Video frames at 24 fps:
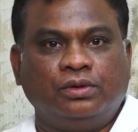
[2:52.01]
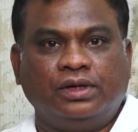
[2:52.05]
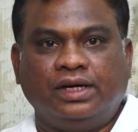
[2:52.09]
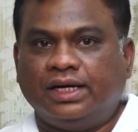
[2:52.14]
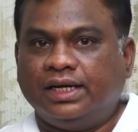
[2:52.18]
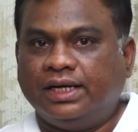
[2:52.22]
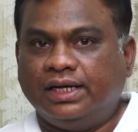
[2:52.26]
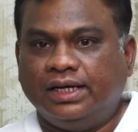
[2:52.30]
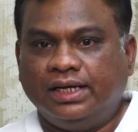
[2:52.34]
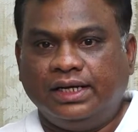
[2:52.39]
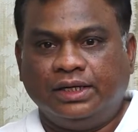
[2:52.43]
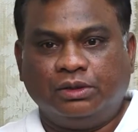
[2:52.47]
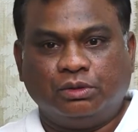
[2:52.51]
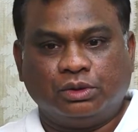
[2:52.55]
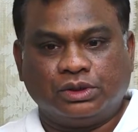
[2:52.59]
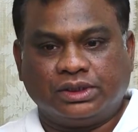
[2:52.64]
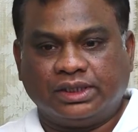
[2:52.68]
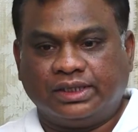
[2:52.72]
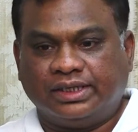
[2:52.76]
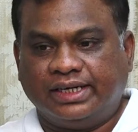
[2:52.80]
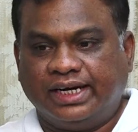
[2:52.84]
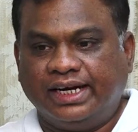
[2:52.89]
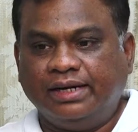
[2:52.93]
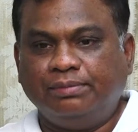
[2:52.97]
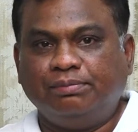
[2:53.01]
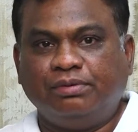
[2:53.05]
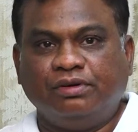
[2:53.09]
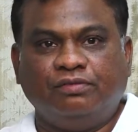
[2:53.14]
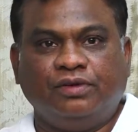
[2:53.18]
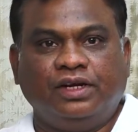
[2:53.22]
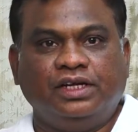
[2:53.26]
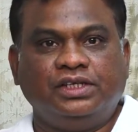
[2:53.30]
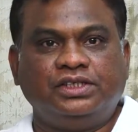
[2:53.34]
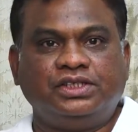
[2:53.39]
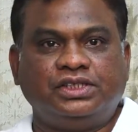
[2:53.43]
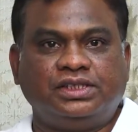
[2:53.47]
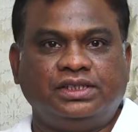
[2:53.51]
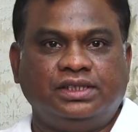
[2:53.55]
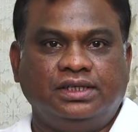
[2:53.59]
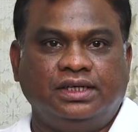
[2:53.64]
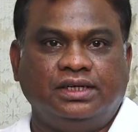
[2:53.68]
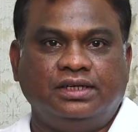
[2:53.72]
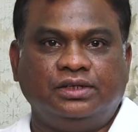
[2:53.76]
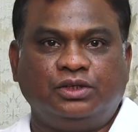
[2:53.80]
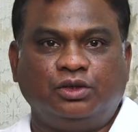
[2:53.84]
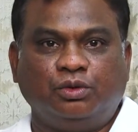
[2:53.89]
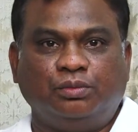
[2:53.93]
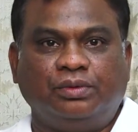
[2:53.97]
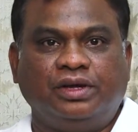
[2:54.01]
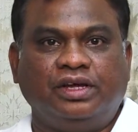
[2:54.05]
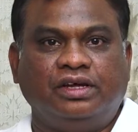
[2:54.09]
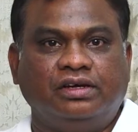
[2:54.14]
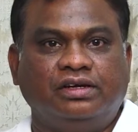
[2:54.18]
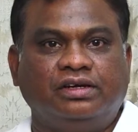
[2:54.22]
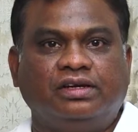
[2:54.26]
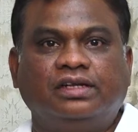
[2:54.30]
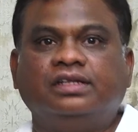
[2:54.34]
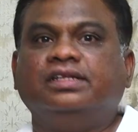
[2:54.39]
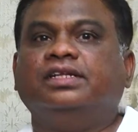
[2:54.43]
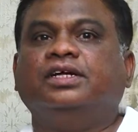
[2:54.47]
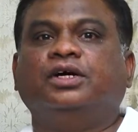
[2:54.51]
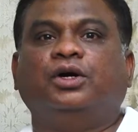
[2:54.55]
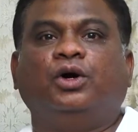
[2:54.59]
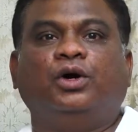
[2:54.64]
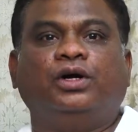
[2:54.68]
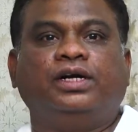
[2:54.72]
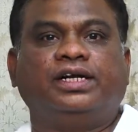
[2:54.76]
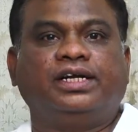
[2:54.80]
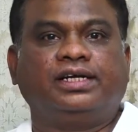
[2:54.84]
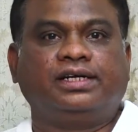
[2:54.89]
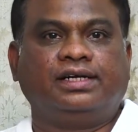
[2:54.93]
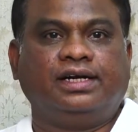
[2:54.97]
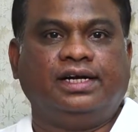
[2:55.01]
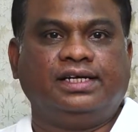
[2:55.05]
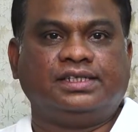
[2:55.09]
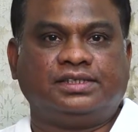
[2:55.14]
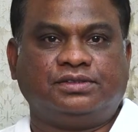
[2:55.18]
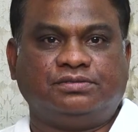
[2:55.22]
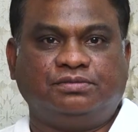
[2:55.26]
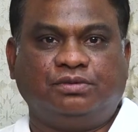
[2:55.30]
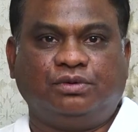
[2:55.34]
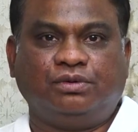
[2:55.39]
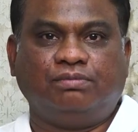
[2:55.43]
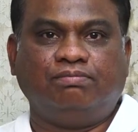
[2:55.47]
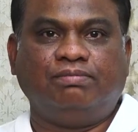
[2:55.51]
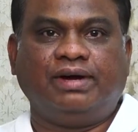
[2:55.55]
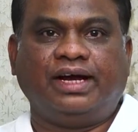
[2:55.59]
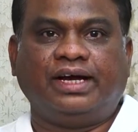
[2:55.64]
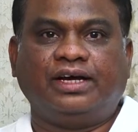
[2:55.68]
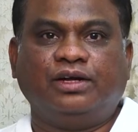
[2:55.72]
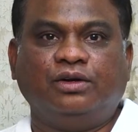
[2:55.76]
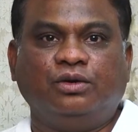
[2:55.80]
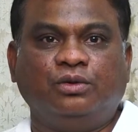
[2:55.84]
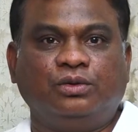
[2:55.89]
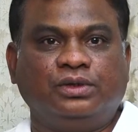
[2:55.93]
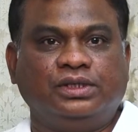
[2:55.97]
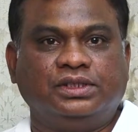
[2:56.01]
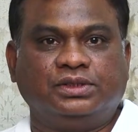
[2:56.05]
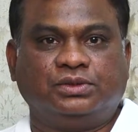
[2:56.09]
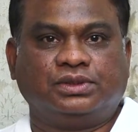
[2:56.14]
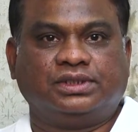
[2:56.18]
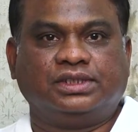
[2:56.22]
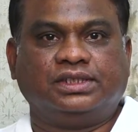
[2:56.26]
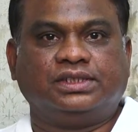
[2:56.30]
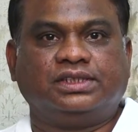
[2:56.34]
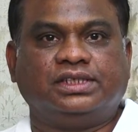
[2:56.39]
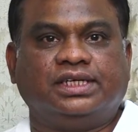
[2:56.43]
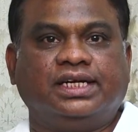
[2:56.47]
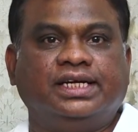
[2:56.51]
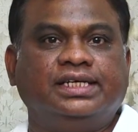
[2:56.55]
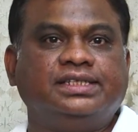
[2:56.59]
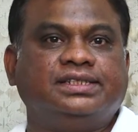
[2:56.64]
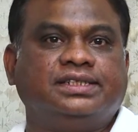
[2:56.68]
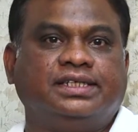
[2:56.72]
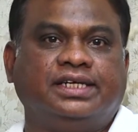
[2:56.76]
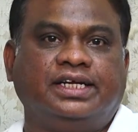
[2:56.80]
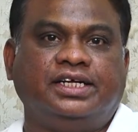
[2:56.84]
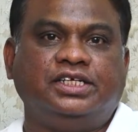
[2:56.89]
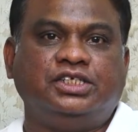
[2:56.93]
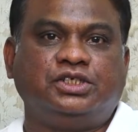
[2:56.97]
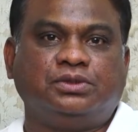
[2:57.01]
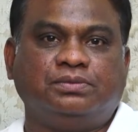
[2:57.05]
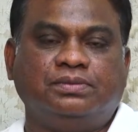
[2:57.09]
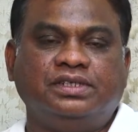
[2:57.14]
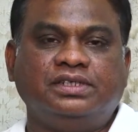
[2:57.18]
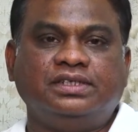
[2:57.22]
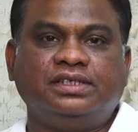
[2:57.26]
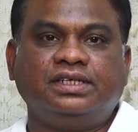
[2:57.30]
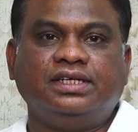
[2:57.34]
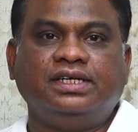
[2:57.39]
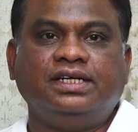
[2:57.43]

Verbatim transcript: Uh, it was a great privilege uh, to be here on the contact class for Bangalore. It was such a nice arrangement.